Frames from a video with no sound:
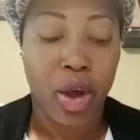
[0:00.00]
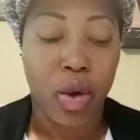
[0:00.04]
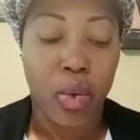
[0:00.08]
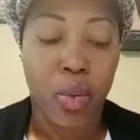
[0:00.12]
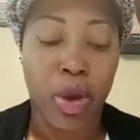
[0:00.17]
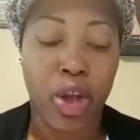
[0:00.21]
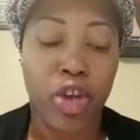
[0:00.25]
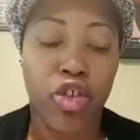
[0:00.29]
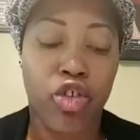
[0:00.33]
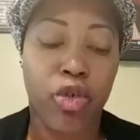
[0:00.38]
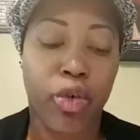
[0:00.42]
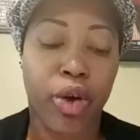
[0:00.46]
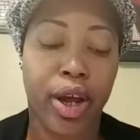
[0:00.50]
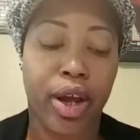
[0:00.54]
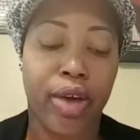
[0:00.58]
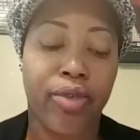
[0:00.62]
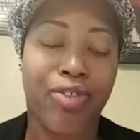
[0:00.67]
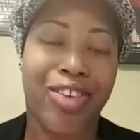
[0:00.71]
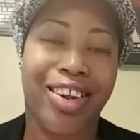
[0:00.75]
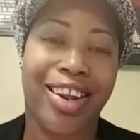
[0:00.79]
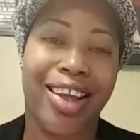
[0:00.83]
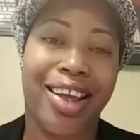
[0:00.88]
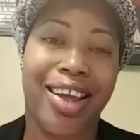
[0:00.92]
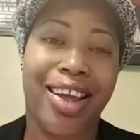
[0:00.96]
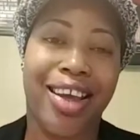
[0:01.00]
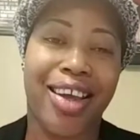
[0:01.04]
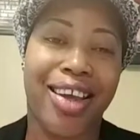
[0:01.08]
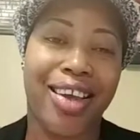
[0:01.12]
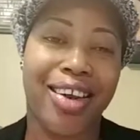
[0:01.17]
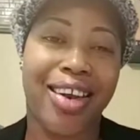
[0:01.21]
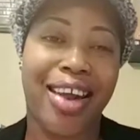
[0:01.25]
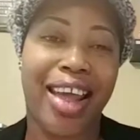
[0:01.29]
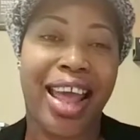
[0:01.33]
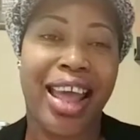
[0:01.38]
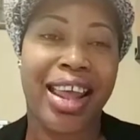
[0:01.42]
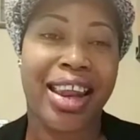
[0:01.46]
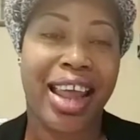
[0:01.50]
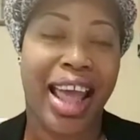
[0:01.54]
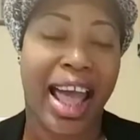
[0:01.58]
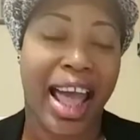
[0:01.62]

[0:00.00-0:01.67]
We drift in and